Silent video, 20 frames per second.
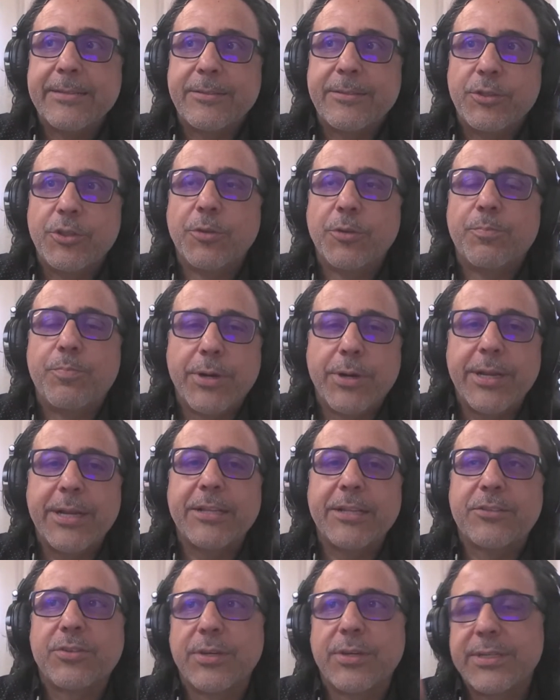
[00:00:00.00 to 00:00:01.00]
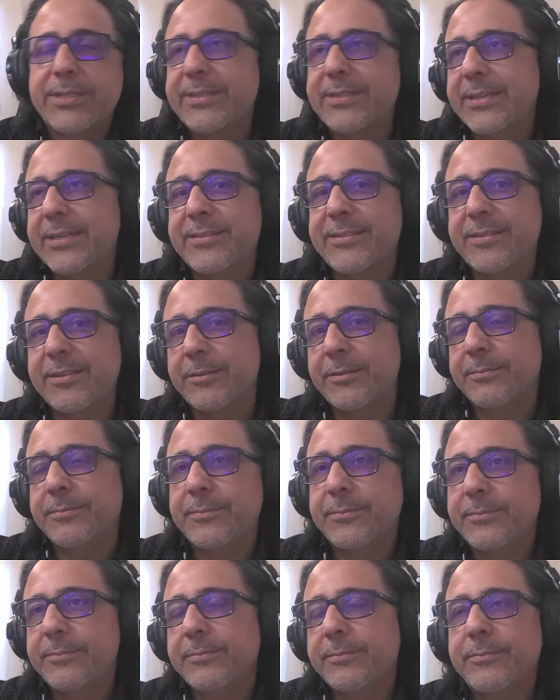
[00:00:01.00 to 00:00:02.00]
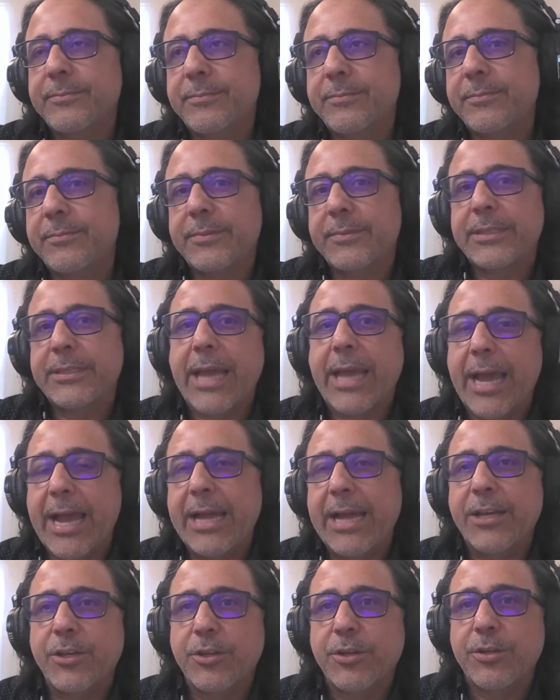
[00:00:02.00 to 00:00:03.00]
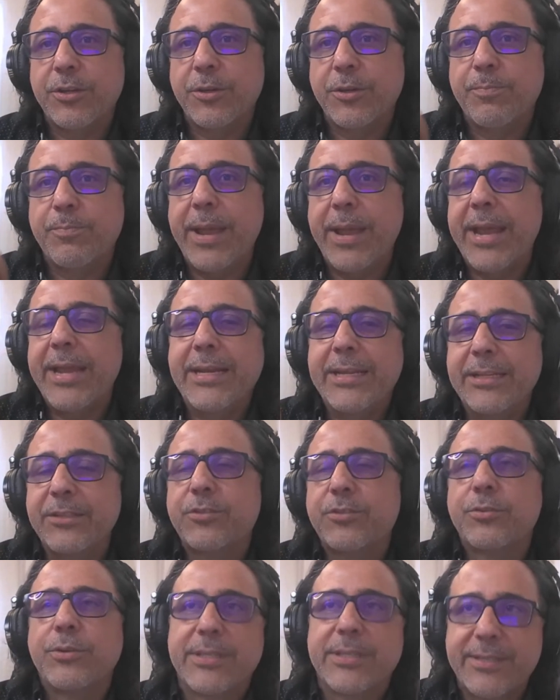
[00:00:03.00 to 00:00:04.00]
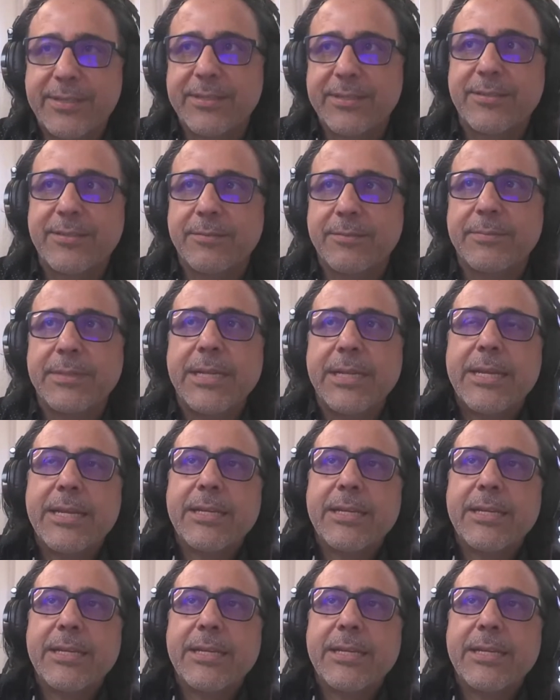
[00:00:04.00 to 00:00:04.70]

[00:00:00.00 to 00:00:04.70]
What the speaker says: You're putting into a system that you're paying into a system